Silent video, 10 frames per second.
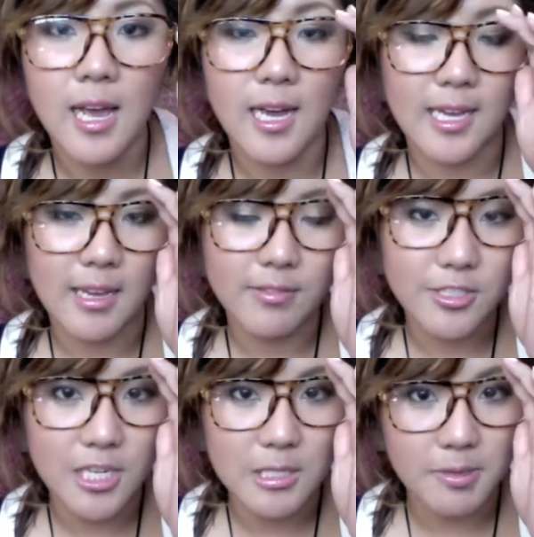I haven't
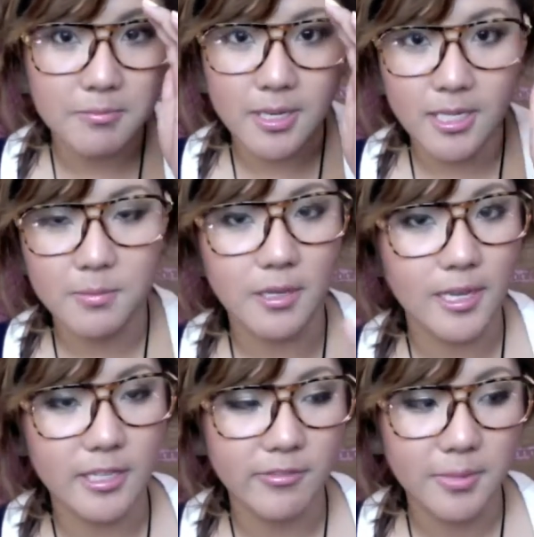changed my mind about
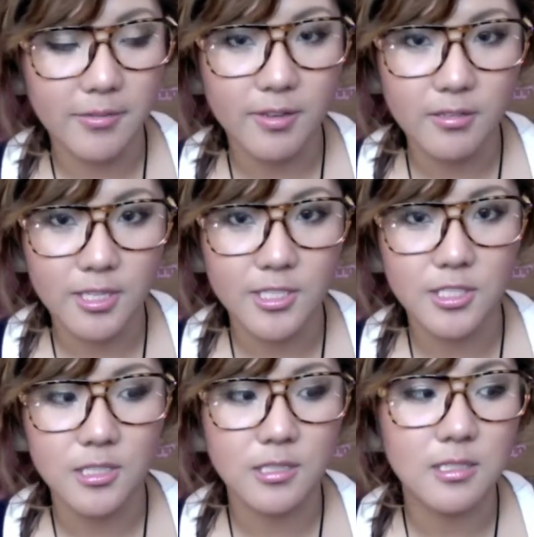any of my
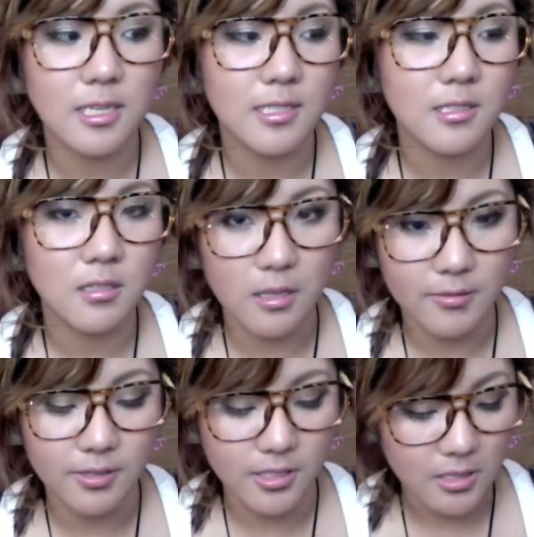foundations. I still
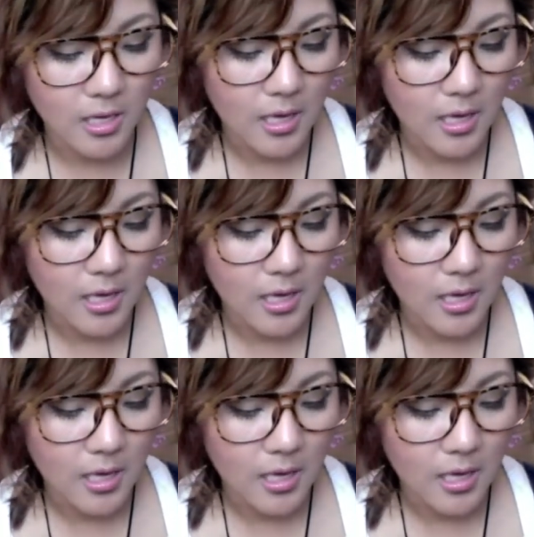love it.